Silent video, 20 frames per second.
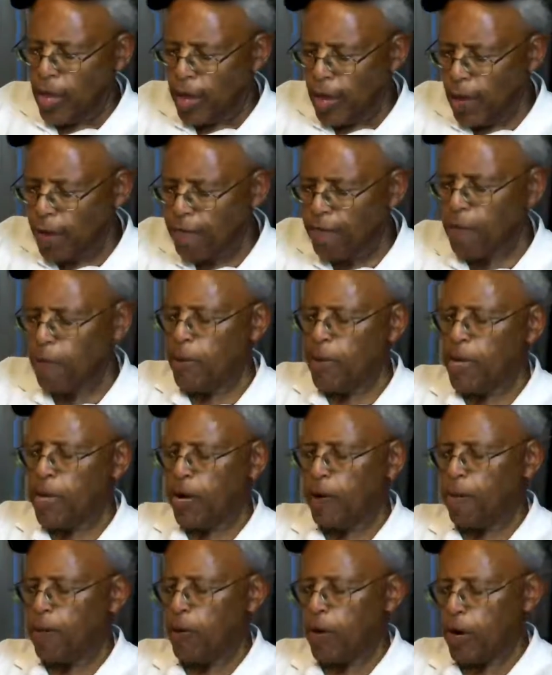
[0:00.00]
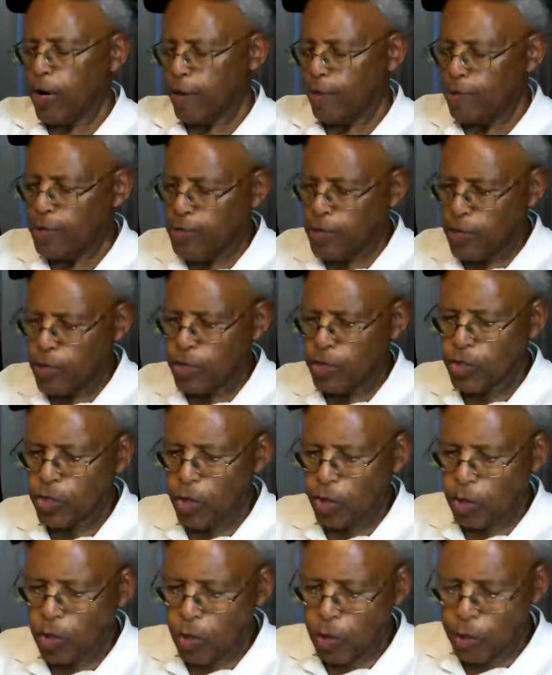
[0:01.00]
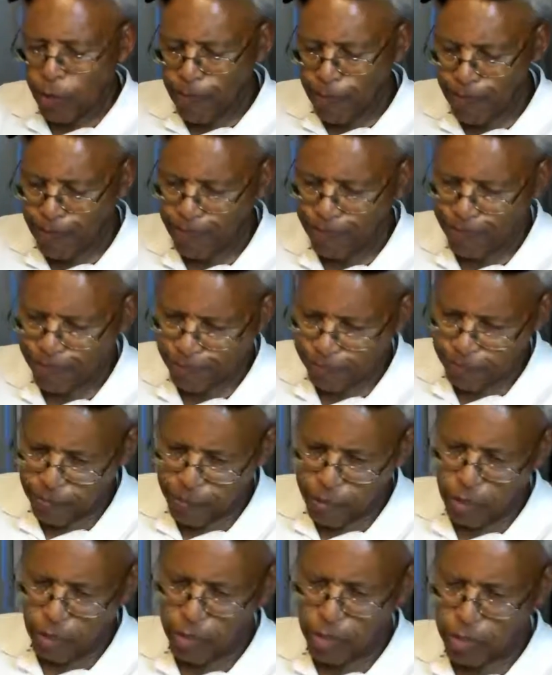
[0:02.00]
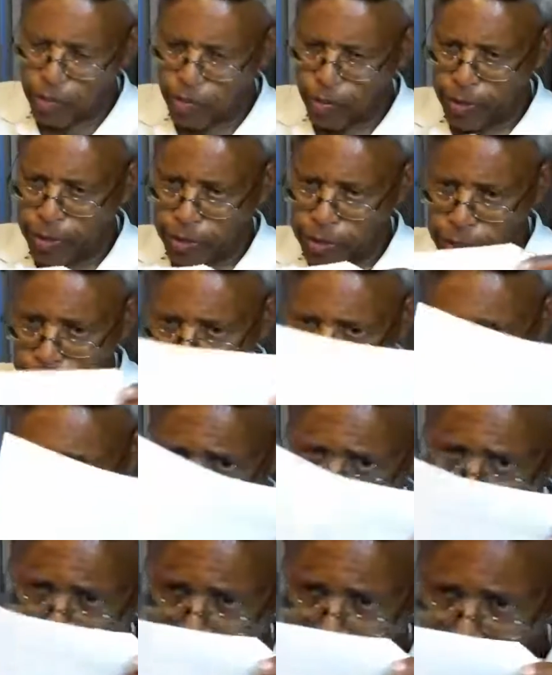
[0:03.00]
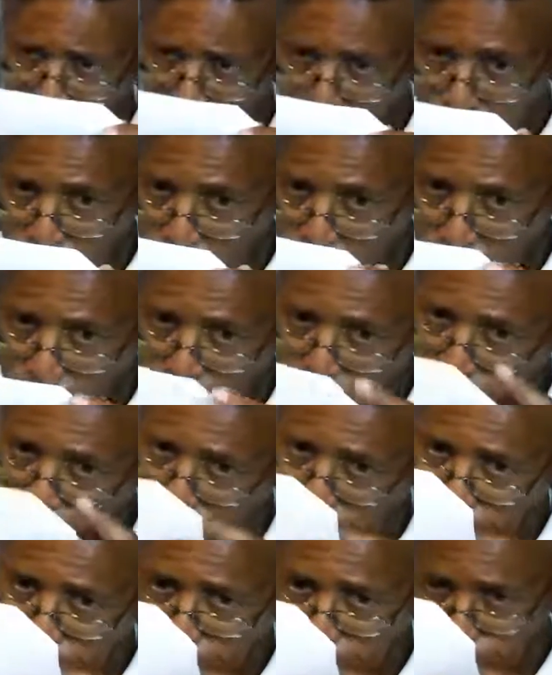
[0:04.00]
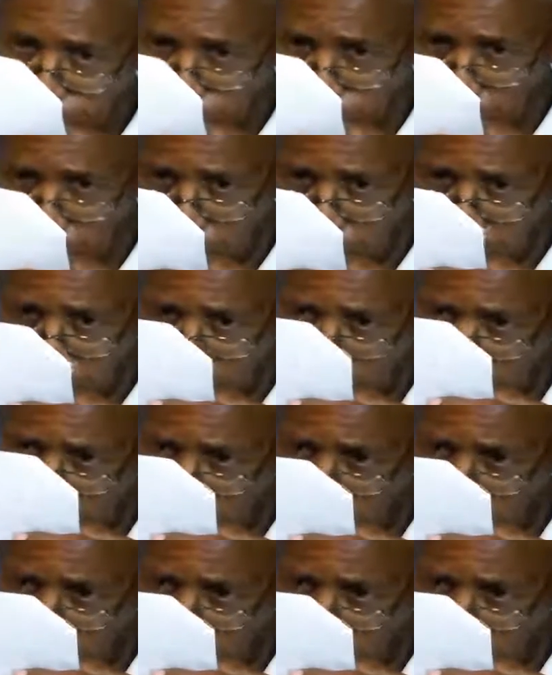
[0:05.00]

if you become part of his inner circle, notice what it says, what's written here